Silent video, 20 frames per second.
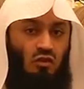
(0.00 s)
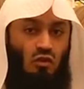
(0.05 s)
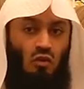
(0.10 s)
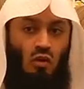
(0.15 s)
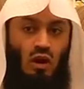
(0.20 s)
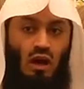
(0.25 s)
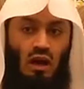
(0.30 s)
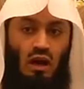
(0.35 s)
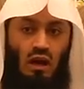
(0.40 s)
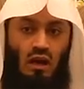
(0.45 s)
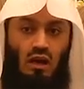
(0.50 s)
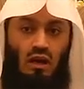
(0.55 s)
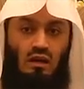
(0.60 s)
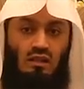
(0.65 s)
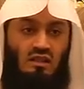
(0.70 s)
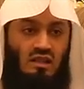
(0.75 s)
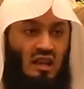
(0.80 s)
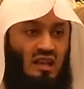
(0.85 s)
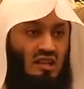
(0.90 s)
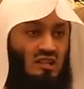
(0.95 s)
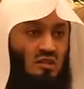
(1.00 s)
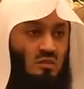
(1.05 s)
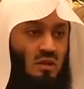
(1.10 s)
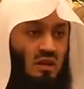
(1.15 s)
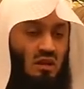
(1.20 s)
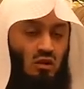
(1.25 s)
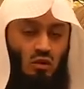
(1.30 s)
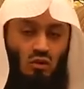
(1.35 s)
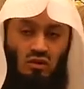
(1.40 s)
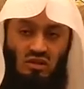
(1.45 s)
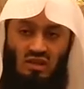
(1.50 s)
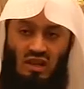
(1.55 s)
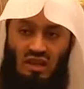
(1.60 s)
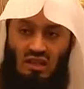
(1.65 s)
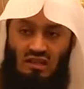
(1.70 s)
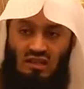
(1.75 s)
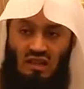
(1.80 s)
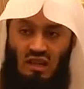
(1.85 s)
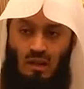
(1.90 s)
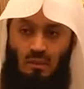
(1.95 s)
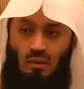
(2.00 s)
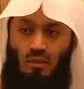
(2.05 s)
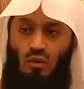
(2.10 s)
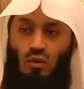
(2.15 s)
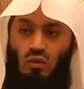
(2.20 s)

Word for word: you are a salesman or sales rep